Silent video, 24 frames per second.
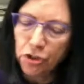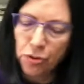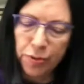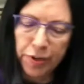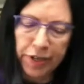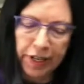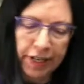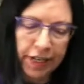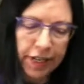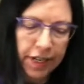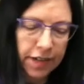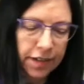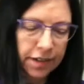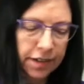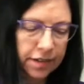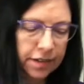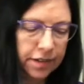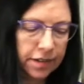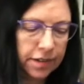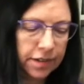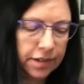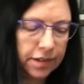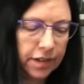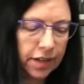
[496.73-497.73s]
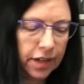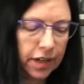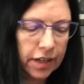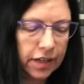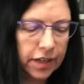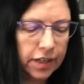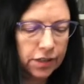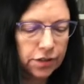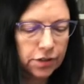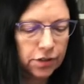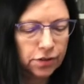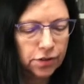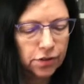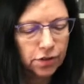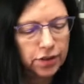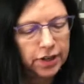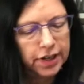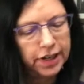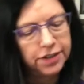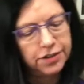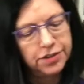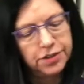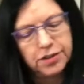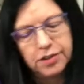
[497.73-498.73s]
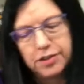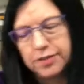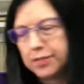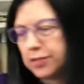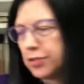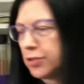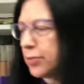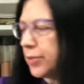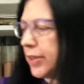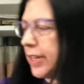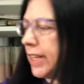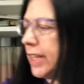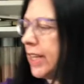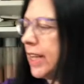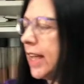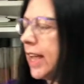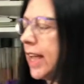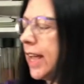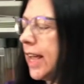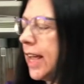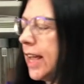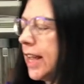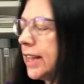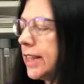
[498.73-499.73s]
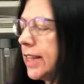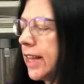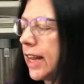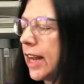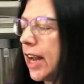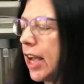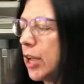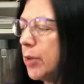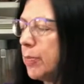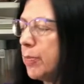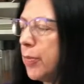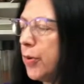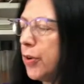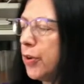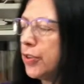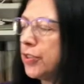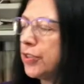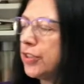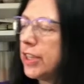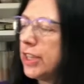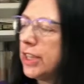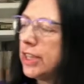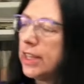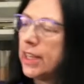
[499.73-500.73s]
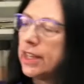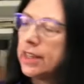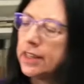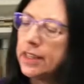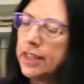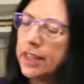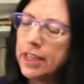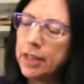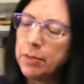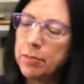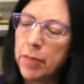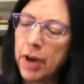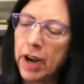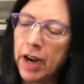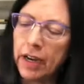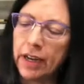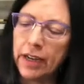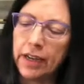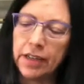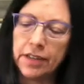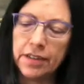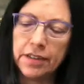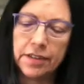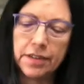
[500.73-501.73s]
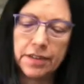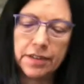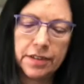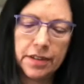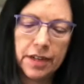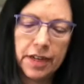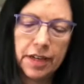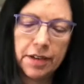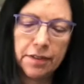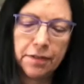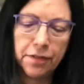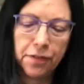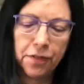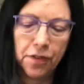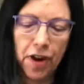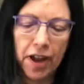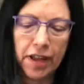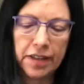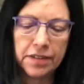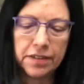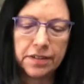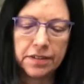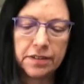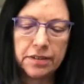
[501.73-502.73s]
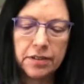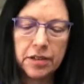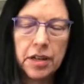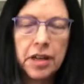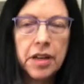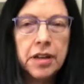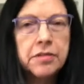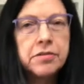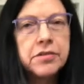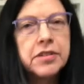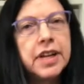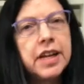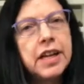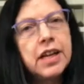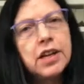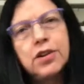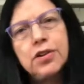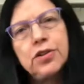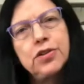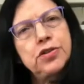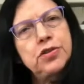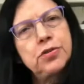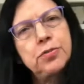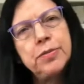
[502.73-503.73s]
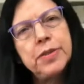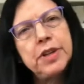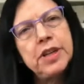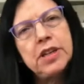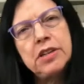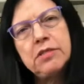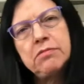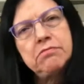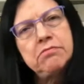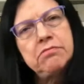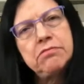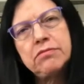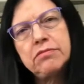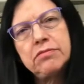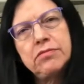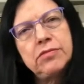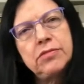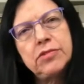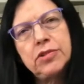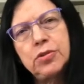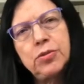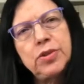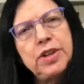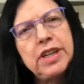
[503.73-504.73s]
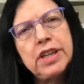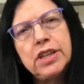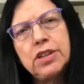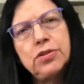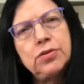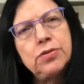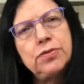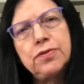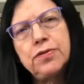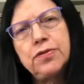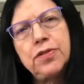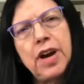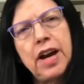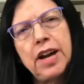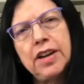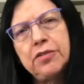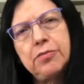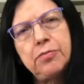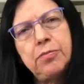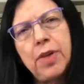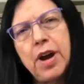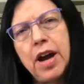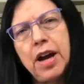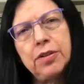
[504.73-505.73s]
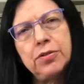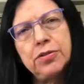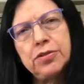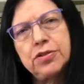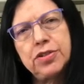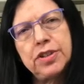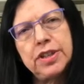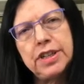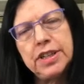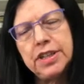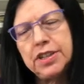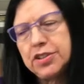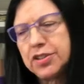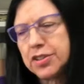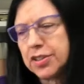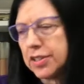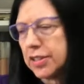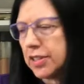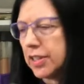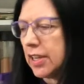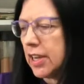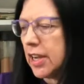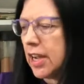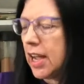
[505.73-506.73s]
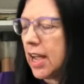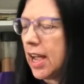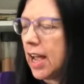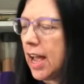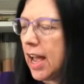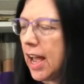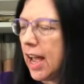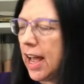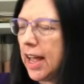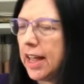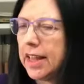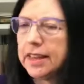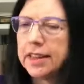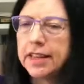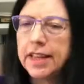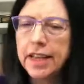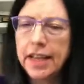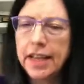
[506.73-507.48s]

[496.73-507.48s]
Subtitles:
a little collection of three that I bought in antique markets in France. They cost me £3 to £5 each, and